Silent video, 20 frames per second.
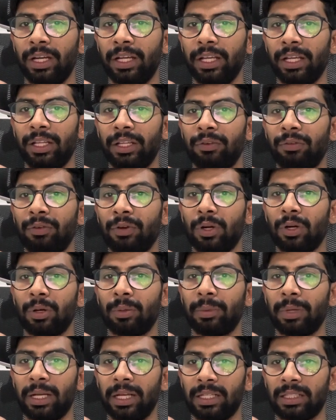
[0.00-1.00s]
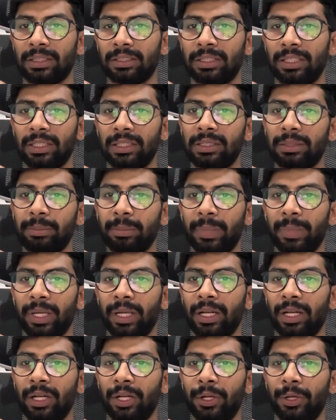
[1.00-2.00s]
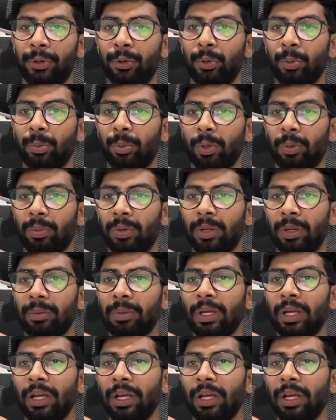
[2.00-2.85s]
in the form, as this may lead to problem